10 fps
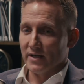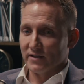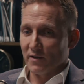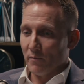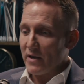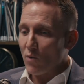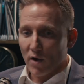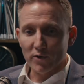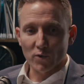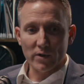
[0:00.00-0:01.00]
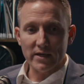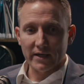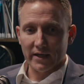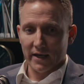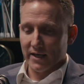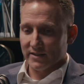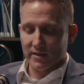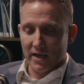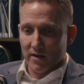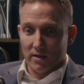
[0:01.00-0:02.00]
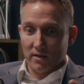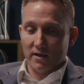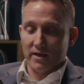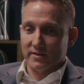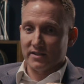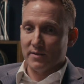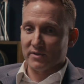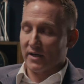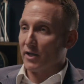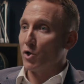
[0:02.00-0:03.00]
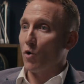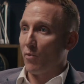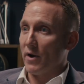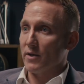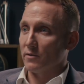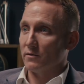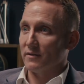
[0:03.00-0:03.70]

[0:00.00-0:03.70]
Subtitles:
to me, while you're reading, it seems like a no-brainer